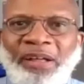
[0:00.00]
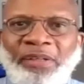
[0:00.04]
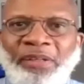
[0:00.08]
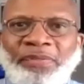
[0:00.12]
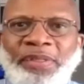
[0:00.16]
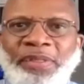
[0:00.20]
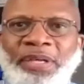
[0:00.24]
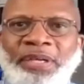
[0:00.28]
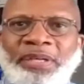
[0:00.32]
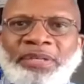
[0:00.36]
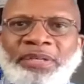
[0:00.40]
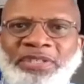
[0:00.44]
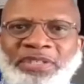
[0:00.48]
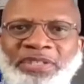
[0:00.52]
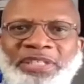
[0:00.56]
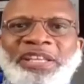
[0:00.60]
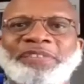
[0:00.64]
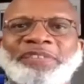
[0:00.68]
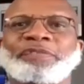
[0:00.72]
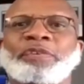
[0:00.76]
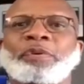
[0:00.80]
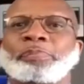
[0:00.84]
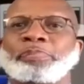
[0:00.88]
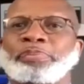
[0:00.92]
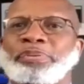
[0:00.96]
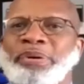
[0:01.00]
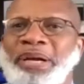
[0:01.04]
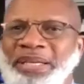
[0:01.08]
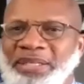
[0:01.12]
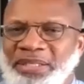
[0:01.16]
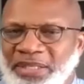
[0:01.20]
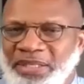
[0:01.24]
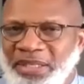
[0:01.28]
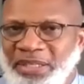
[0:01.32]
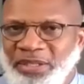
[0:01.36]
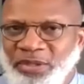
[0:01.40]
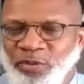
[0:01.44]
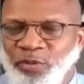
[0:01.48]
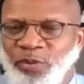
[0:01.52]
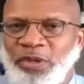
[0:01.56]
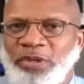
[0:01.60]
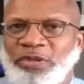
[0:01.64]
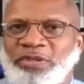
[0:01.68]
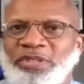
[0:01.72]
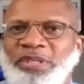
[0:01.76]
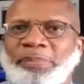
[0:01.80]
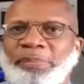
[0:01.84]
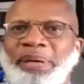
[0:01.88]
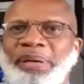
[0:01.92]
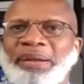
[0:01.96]
how the civil process
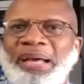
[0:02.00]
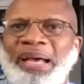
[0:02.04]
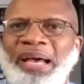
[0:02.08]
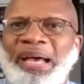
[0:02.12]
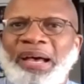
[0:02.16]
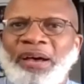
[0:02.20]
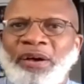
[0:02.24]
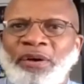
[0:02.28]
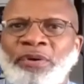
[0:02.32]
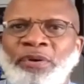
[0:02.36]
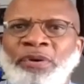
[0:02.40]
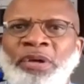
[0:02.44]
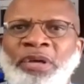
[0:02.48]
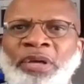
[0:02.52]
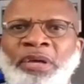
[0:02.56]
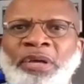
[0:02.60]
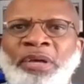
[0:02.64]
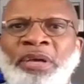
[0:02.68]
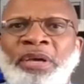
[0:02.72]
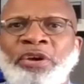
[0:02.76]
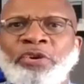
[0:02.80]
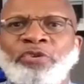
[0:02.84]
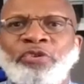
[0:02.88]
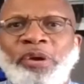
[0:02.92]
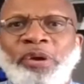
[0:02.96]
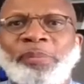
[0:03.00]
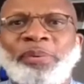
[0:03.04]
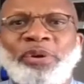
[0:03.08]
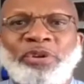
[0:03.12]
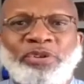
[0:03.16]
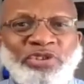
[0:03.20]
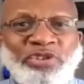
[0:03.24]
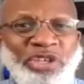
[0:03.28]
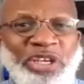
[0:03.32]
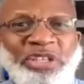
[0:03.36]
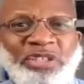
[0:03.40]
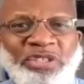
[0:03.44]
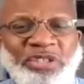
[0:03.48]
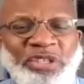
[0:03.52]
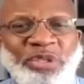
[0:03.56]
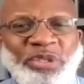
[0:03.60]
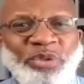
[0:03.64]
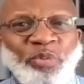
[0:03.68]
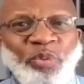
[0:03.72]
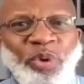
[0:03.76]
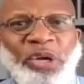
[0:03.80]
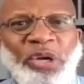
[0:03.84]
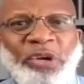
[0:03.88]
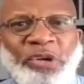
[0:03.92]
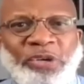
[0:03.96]
works, about how criminal
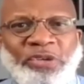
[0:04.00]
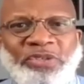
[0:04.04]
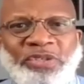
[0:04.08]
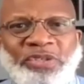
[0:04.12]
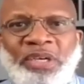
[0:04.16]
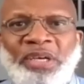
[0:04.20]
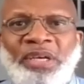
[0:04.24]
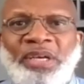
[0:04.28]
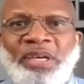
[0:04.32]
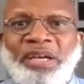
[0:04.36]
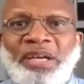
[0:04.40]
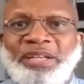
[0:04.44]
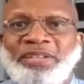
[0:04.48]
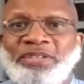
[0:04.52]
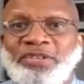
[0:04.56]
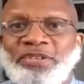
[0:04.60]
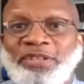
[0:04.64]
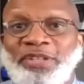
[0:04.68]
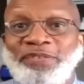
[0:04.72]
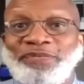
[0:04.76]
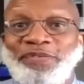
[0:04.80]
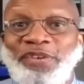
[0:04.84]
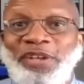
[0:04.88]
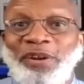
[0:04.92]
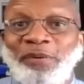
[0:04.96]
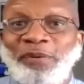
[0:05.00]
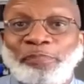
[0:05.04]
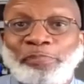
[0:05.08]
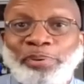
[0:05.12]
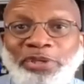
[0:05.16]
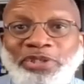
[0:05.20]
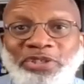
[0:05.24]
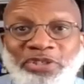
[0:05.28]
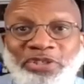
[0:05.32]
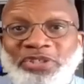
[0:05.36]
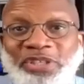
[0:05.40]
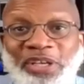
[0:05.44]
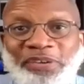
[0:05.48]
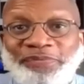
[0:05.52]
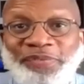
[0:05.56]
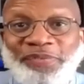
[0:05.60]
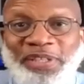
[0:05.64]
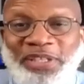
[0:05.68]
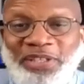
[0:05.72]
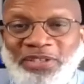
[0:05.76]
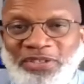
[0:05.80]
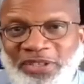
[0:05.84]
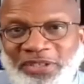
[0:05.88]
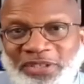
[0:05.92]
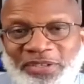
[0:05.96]
justice works. And so that if you don't put yourself
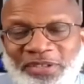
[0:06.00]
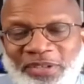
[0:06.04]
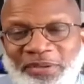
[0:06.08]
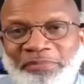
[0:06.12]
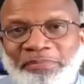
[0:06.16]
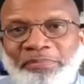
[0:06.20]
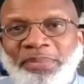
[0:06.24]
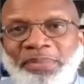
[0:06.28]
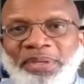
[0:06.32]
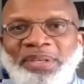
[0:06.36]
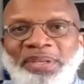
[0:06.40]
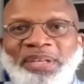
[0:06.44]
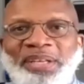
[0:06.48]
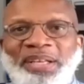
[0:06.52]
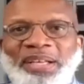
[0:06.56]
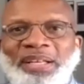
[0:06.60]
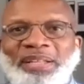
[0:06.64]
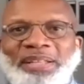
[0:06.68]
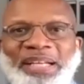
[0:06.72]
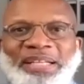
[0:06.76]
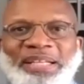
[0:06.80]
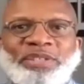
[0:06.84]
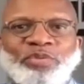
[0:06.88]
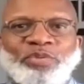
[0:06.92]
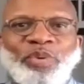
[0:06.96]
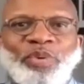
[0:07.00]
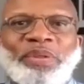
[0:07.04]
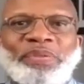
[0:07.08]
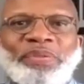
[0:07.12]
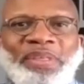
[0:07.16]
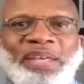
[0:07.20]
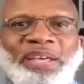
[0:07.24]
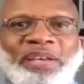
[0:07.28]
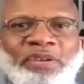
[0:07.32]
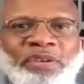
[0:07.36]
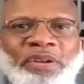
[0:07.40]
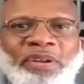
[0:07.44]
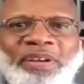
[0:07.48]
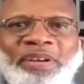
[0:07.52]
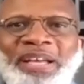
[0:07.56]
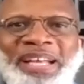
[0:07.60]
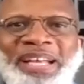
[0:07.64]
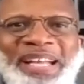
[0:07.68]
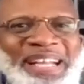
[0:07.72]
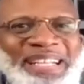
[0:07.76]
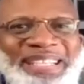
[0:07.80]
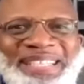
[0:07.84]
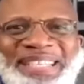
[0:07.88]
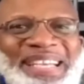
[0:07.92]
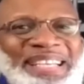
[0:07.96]
in the system, that's one thing. You know,
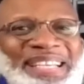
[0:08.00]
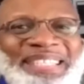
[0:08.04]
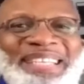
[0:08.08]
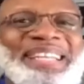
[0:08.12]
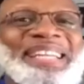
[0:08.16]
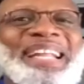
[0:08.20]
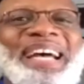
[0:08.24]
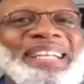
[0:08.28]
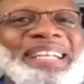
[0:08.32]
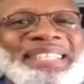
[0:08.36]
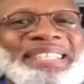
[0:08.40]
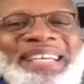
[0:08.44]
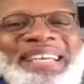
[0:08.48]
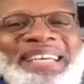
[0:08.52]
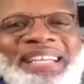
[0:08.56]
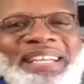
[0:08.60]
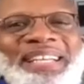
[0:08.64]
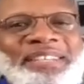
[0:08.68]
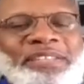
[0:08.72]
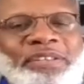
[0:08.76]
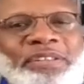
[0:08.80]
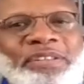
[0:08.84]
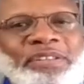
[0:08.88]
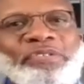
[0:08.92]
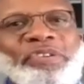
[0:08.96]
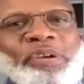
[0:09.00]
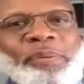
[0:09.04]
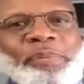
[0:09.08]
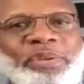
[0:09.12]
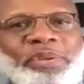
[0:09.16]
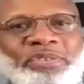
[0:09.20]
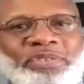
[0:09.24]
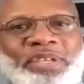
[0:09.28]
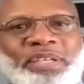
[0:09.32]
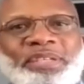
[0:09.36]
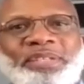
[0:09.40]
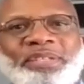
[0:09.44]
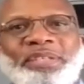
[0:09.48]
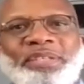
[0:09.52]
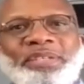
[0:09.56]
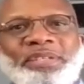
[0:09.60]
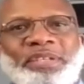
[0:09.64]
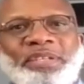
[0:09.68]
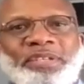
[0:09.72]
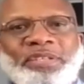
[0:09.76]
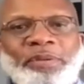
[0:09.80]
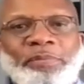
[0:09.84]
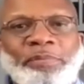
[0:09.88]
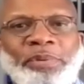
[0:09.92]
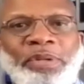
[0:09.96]
it's easy not to get into the criminal justice
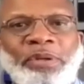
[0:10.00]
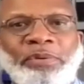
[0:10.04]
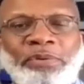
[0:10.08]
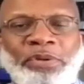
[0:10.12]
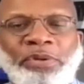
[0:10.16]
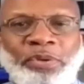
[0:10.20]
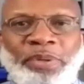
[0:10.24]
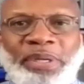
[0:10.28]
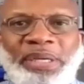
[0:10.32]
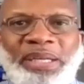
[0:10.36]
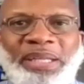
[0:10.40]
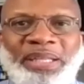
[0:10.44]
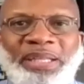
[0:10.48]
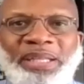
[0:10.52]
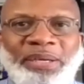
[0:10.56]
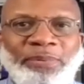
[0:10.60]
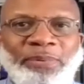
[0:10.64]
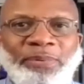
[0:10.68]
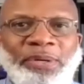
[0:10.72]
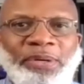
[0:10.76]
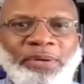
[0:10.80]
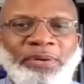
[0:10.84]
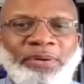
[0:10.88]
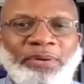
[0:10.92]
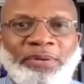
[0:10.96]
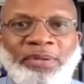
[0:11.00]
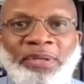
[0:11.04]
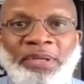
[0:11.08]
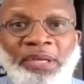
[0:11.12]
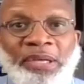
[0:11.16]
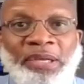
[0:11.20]
system. Don't do anything wrong.